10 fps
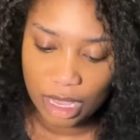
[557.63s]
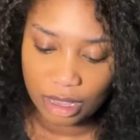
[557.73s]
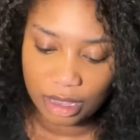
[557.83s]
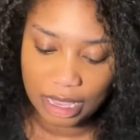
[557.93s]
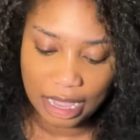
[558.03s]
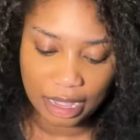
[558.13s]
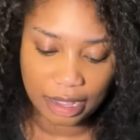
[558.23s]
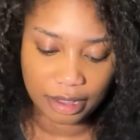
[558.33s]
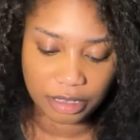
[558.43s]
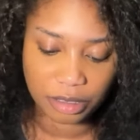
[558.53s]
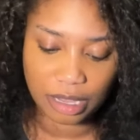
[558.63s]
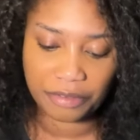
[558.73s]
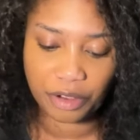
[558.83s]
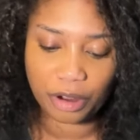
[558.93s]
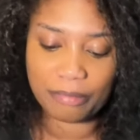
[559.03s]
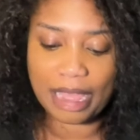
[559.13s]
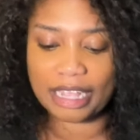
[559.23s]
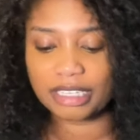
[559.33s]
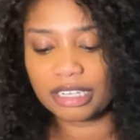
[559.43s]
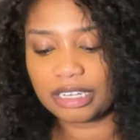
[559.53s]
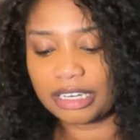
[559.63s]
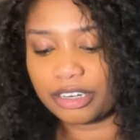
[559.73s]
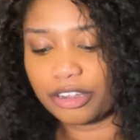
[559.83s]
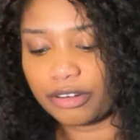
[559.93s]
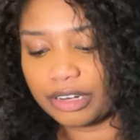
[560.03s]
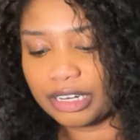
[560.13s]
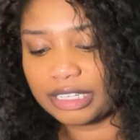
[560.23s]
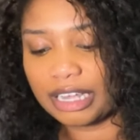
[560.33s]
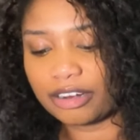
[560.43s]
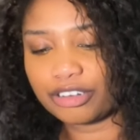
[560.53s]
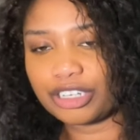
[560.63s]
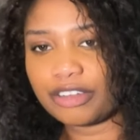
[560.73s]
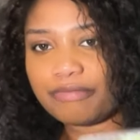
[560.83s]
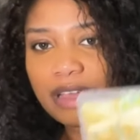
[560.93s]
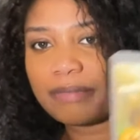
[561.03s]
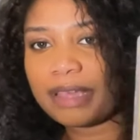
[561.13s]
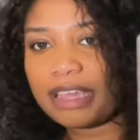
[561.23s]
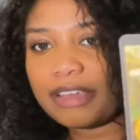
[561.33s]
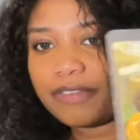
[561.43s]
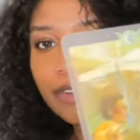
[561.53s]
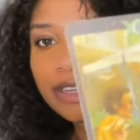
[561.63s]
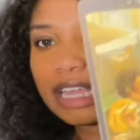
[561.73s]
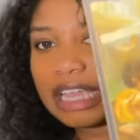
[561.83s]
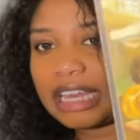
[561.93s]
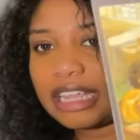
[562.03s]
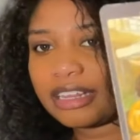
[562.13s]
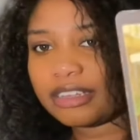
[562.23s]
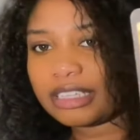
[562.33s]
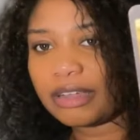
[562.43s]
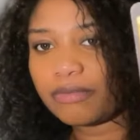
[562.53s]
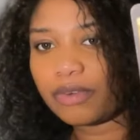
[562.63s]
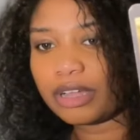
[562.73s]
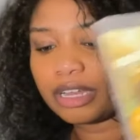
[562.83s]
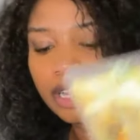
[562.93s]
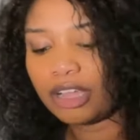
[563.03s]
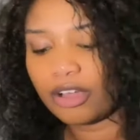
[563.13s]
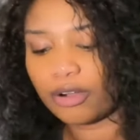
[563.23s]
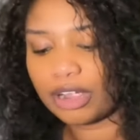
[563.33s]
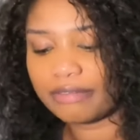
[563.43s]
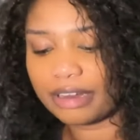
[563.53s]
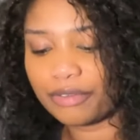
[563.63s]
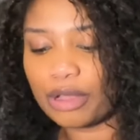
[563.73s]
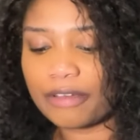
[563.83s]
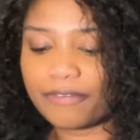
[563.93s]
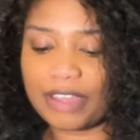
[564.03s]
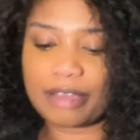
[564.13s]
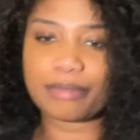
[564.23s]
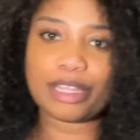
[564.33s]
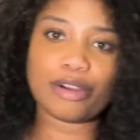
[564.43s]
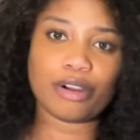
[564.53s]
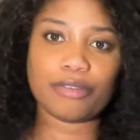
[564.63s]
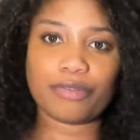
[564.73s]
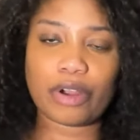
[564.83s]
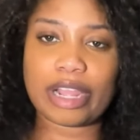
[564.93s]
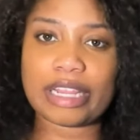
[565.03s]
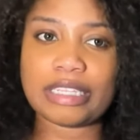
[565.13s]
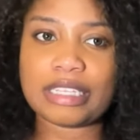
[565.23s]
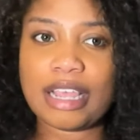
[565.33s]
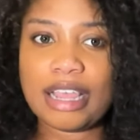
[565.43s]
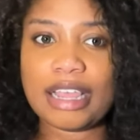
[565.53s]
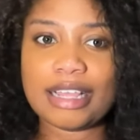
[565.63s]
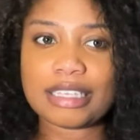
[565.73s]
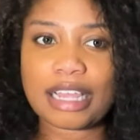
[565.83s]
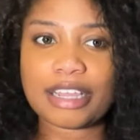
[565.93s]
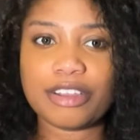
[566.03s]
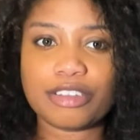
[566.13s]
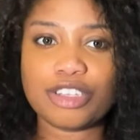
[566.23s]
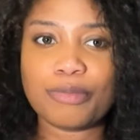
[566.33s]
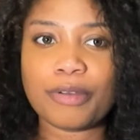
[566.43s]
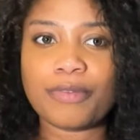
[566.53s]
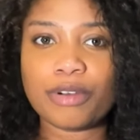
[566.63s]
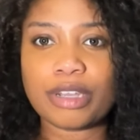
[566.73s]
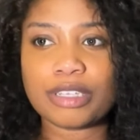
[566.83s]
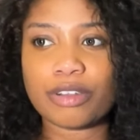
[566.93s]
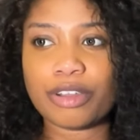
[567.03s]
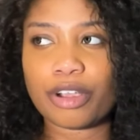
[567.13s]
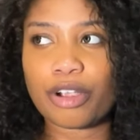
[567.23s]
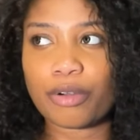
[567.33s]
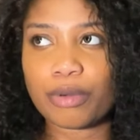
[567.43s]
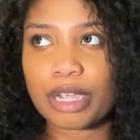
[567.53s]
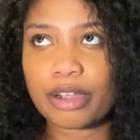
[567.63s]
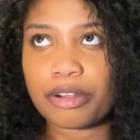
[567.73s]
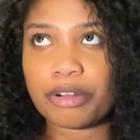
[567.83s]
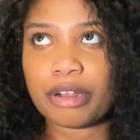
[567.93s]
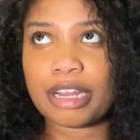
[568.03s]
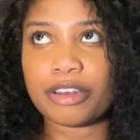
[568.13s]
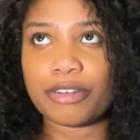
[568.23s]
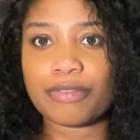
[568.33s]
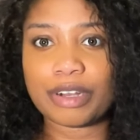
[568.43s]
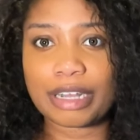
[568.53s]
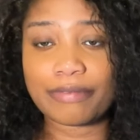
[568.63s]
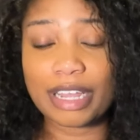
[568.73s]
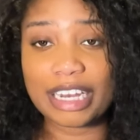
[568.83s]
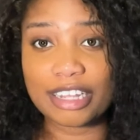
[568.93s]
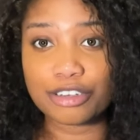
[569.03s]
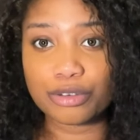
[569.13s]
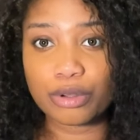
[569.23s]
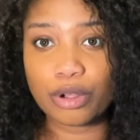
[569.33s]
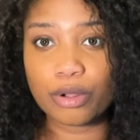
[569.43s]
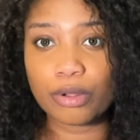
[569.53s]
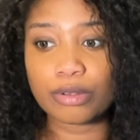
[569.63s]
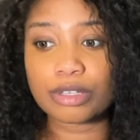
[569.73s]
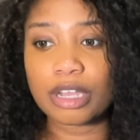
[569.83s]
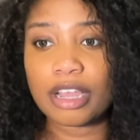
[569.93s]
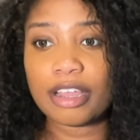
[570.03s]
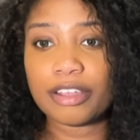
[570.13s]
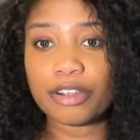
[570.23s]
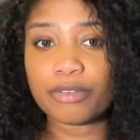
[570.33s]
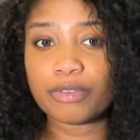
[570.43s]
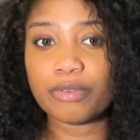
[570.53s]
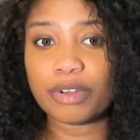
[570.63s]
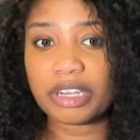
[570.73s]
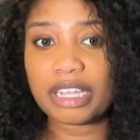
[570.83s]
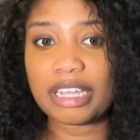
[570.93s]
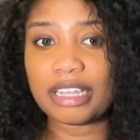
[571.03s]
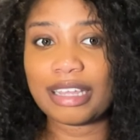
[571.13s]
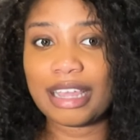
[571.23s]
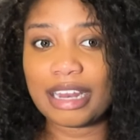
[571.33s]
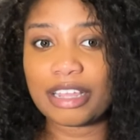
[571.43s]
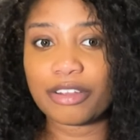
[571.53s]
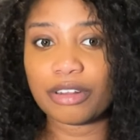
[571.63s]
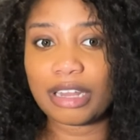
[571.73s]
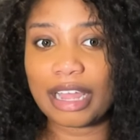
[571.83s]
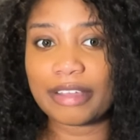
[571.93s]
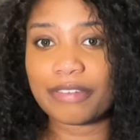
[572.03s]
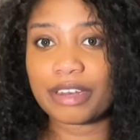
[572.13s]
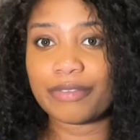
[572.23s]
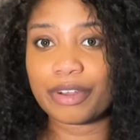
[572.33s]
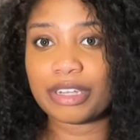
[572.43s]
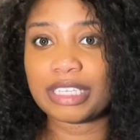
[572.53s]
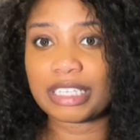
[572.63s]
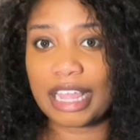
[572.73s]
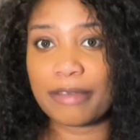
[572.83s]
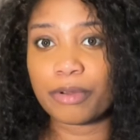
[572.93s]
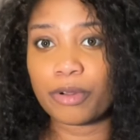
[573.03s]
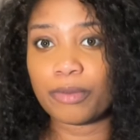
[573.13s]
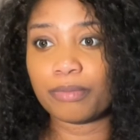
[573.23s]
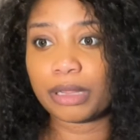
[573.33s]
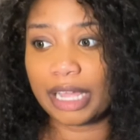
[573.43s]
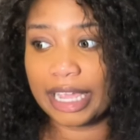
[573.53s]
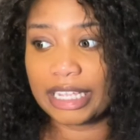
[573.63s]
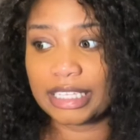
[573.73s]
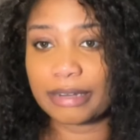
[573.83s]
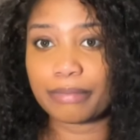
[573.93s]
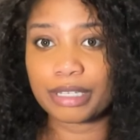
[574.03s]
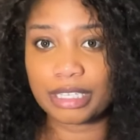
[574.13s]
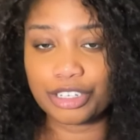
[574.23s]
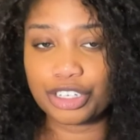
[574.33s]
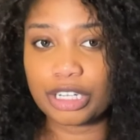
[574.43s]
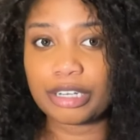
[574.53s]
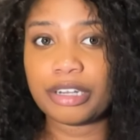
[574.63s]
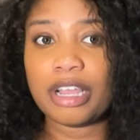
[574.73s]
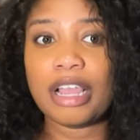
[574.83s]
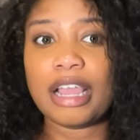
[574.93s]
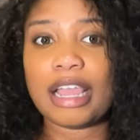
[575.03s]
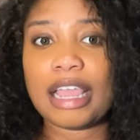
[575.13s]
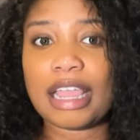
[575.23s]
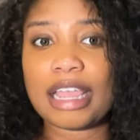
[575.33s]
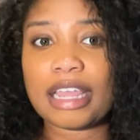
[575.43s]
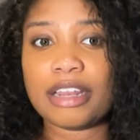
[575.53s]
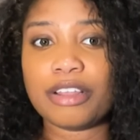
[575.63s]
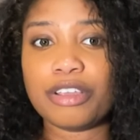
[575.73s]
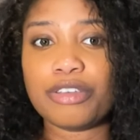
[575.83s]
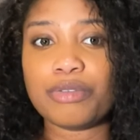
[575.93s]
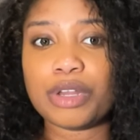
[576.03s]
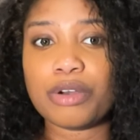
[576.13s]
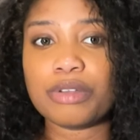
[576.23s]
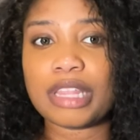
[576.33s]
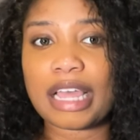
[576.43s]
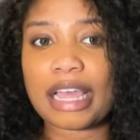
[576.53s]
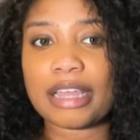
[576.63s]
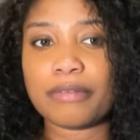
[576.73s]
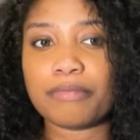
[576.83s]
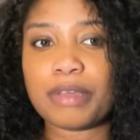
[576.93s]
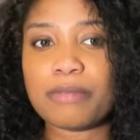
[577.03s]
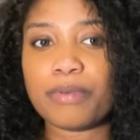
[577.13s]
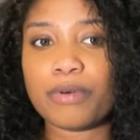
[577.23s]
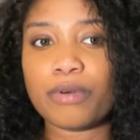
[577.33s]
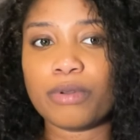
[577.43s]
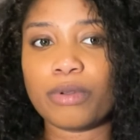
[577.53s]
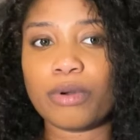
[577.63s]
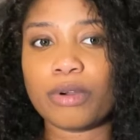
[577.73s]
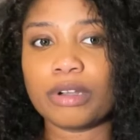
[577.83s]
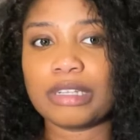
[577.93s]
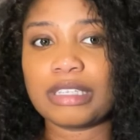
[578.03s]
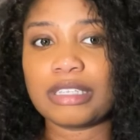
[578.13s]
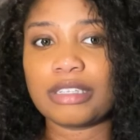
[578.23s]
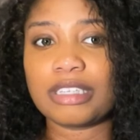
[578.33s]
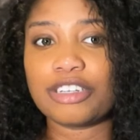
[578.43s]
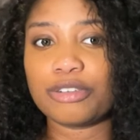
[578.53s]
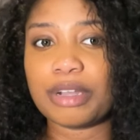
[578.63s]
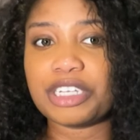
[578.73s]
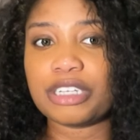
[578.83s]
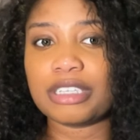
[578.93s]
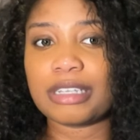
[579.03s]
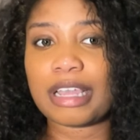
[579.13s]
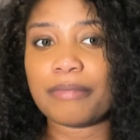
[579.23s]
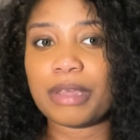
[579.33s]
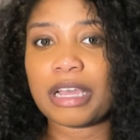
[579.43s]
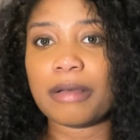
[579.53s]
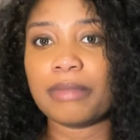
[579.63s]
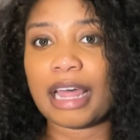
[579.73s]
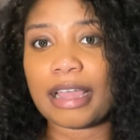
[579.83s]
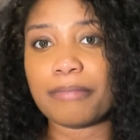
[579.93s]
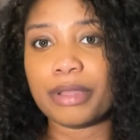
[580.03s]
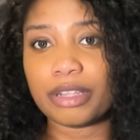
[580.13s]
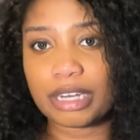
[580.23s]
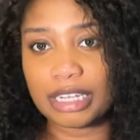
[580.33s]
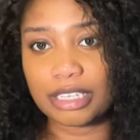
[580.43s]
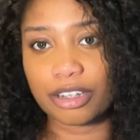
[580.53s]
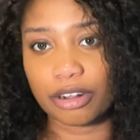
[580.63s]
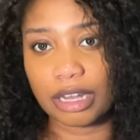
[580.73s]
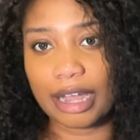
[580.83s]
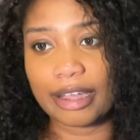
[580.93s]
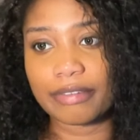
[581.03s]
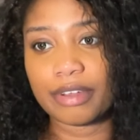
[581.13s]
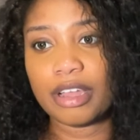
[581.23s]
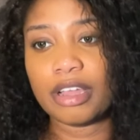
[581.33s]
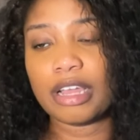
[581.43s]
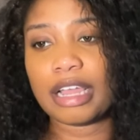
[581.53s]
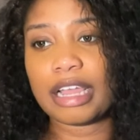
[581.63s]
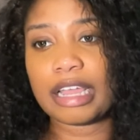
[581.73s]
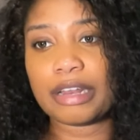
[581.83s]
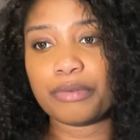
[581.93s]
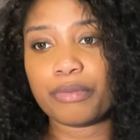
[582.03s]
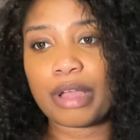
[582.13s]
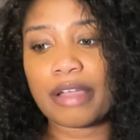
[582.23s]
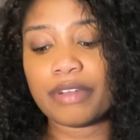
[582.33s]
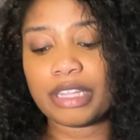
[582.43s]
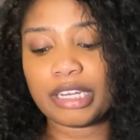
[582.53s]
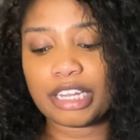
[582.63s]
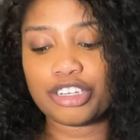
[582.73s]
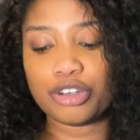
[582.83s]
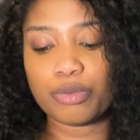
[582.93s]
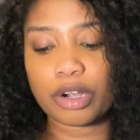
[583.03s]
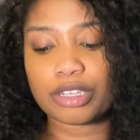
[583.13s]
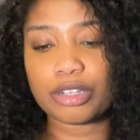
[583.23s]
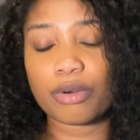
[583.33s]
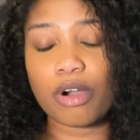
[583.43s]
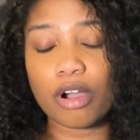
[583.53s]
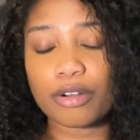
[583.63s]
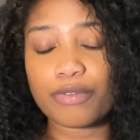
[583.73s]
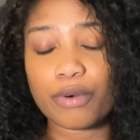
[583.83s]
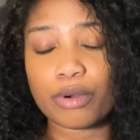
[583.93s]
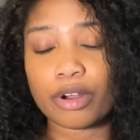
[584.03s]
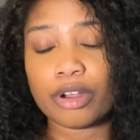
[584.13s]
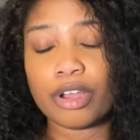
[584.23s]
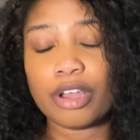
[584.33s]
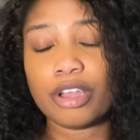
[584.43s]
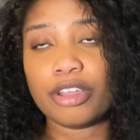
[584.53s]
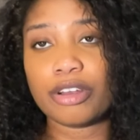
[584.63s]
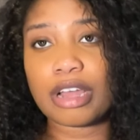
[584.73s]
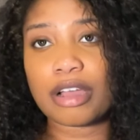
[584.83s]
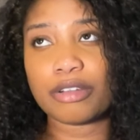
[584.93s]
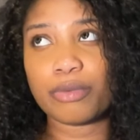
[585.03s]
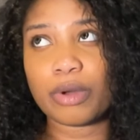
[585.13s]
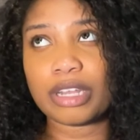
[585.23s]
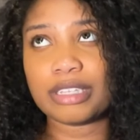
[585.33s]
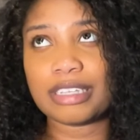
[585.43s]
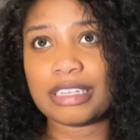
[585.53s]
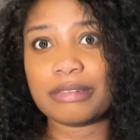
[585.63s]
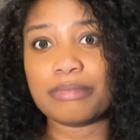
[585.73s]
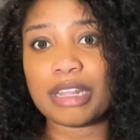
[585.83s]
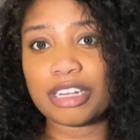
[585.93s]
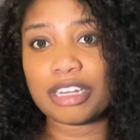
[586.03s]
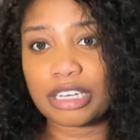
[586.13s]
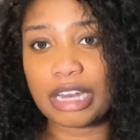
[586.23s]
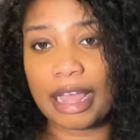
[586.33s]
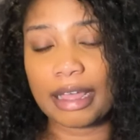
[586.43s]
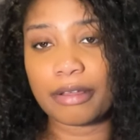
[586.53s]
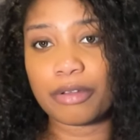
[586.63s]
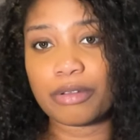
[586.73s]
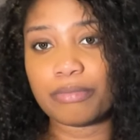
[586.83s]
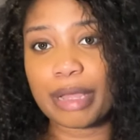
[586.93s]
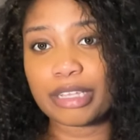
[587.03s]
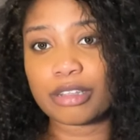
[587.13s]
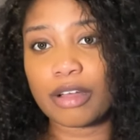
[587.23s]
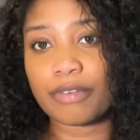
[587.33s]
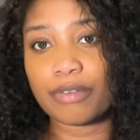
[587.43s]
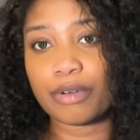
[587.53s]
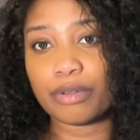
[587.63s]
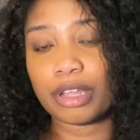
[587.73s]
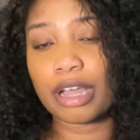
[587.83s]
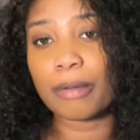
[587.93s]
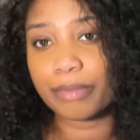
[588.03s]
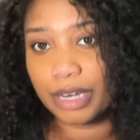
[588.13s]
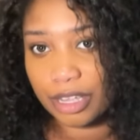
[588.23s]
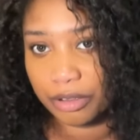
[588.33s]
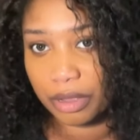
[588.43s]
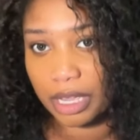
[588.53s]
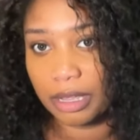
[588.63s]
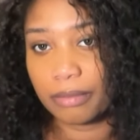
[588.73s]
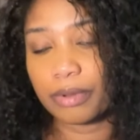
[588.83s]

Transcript: Yeah, if you're masculine, you're in this energy of maybe if you're dating someone, or even if you have family or friends, it's like you're super focused on your career and your financial goals. You're really getting your life in a very stable place and position. And you know that people or situations can become liabilities in your life. And everything that you work so hard for, you're not wanting to diminish that based off of the company you keep.